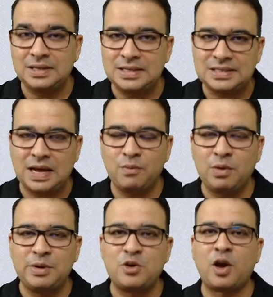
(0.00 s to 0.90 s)
this time
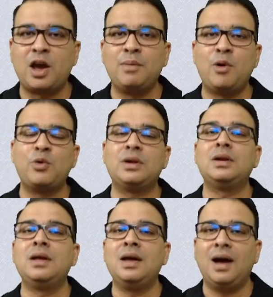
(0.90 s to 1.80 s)
we'll be talking about
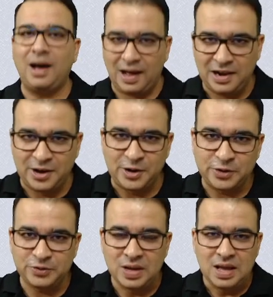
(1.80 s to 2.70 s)
ulnar
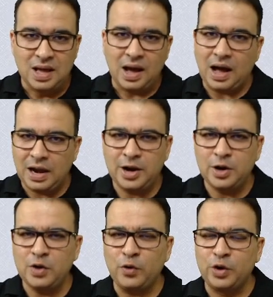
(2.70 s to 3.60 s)
nerve. Ulnar
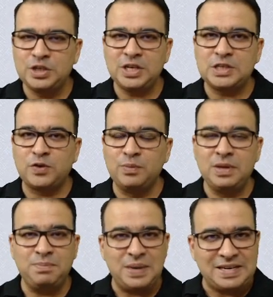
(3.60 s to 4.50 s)
nerve originates from
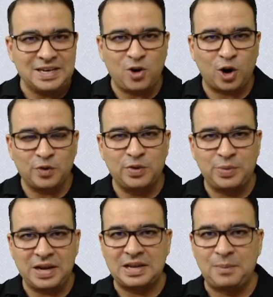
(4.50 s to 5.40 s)
the medial cord of the
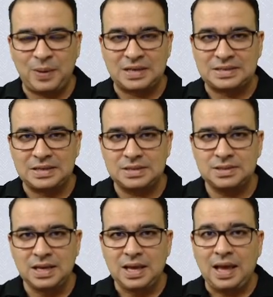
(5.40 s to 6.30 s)
brachial
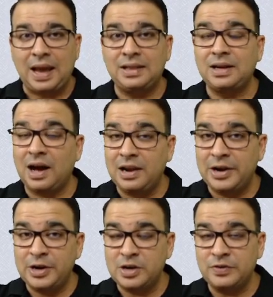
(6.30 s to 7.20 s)
plexus, and then
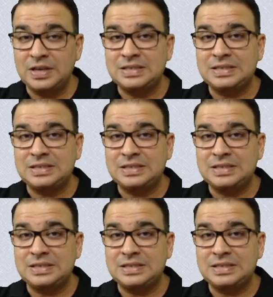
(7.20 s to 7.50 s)
ulnar nerve is